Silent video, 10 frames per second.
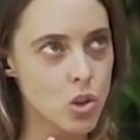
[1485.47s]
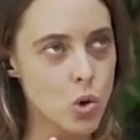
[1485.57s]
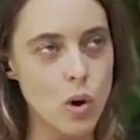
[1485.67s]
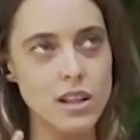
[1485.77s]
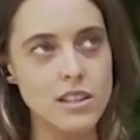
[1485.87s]

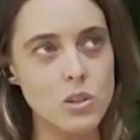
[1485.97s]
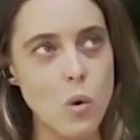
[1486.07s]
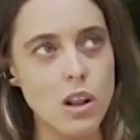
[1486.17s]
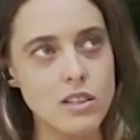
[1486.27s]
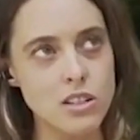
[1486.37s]
choice as
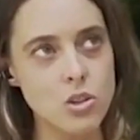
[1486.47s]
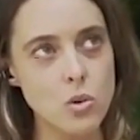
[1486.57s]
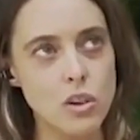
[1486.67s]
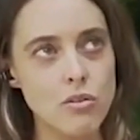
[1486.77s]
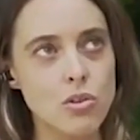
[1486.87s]
well as
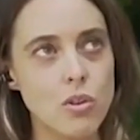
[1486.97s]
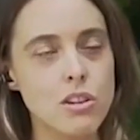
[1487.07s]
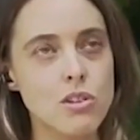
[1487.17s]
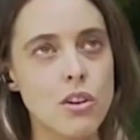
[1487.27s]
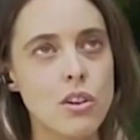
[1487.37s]
intuitive
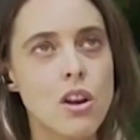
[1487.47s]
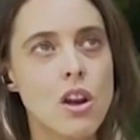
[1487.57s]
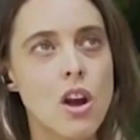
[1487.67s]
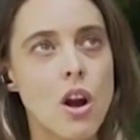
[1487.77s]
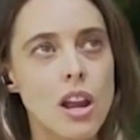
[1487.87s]
choice on,
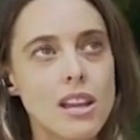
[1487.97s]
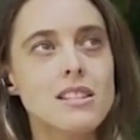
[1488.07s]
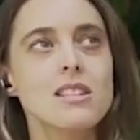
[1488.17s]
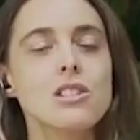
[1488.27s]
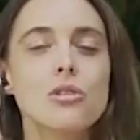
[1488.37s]

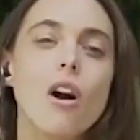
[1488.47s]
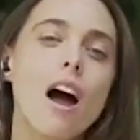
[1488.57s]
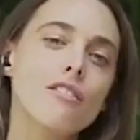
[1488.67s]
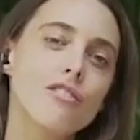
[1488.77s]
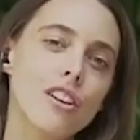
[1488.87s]
is this the
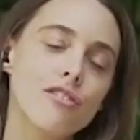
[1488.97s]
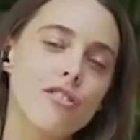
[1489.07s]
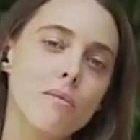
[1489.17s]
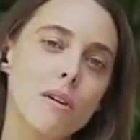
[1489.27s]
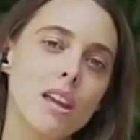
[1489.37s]
right fit
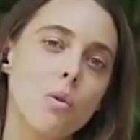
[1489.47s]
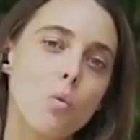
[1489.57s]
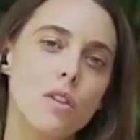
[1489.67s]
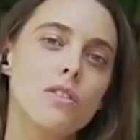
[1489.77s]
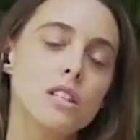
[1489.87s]
for me
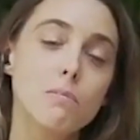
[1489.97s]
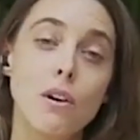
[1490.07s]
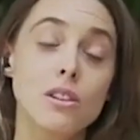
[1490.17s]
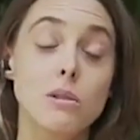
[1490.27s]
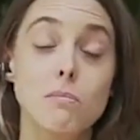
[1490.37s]
with this
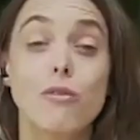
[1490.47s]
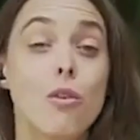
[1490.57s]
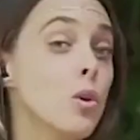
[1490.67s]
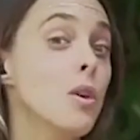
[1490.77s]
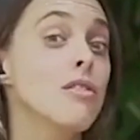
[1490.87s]
person
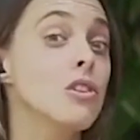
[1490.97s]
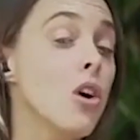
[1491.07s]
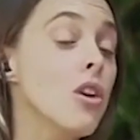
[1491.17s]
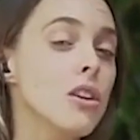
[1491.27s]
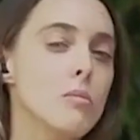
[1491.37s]
before you even
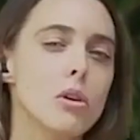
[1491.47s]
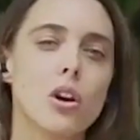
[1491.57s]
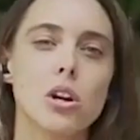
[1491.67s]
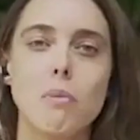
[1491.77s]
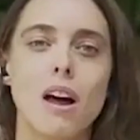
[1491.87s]
know them? You
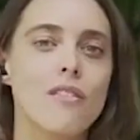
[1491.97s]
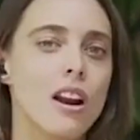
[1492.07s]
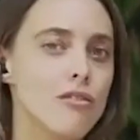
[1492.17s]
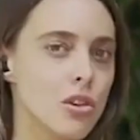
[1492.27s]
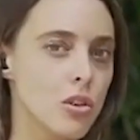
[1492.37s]
know, you might have
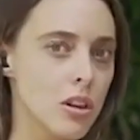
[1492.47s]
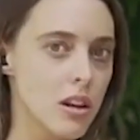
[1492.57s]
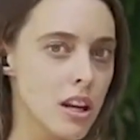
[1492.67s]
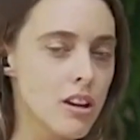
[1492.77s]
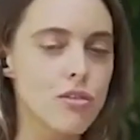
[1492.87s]
had a few
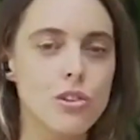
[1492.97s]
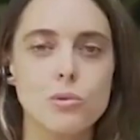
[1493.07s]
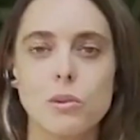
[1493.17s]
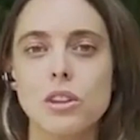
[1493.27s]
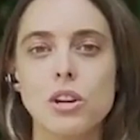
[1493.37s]

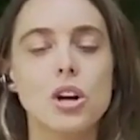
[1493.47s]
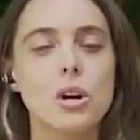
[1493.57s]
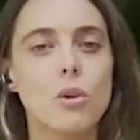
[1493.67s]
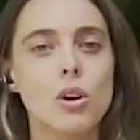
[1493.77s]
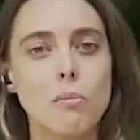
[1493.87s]
interviews with
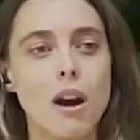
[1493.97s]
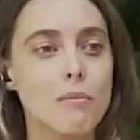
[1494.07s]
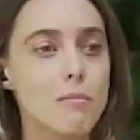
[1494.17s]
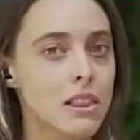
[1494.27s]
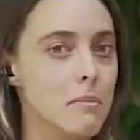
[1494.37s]
them, or you might
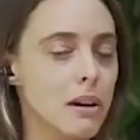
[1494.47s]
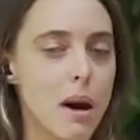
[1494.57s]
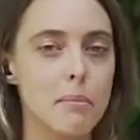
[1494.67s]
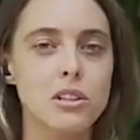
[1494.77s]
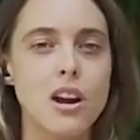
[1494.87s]
have met them a
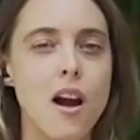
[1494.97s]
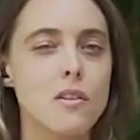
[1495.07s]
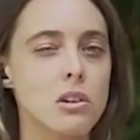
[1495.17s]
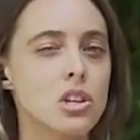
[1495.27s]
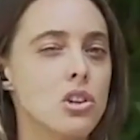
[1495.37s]
couple of
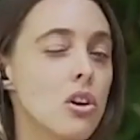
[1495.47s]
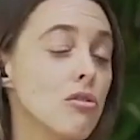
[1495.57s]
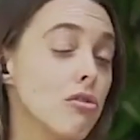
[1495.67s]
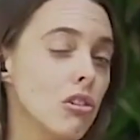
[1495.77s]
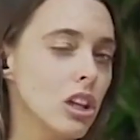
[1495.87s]
times that you
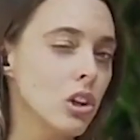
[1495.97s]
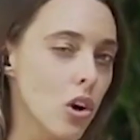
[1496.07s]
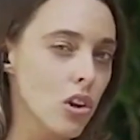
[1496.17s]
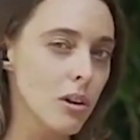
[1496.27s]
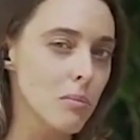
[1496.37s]
don't fully
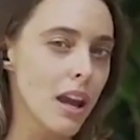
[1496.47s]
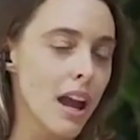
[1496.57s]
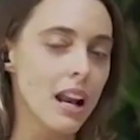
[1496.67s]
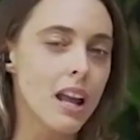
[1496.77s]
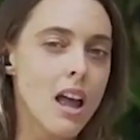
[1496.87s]
know them
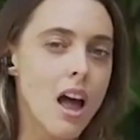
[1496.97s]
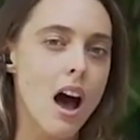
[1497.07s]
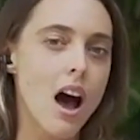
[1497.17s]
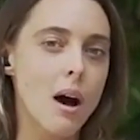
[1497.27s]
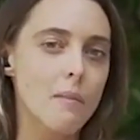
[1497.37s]
yet.
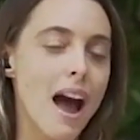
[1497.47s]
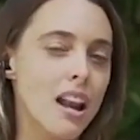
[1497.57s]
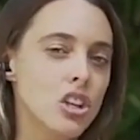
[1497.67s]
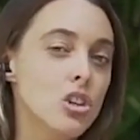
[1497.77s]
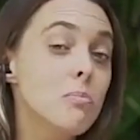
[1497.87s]

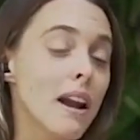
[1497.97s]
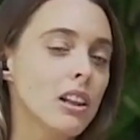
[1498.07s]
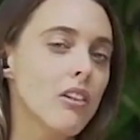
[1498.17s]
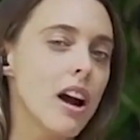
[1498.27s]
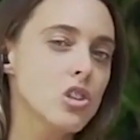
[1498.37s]
How do you
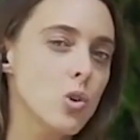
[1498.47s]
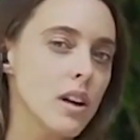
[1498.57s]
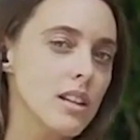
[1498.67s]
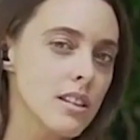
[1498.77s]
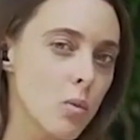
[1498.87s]
make the right
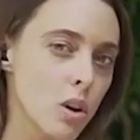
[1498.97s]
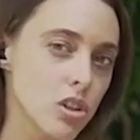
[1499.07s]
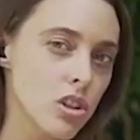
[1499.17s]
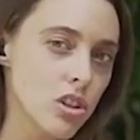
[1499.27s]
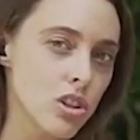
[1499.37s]
choice, and
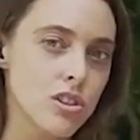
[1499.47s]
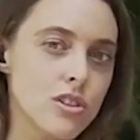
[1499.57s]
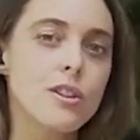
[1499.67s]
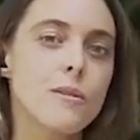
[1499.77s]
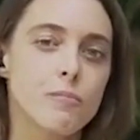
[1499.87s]
what do you
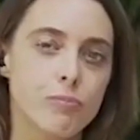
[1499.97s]
use?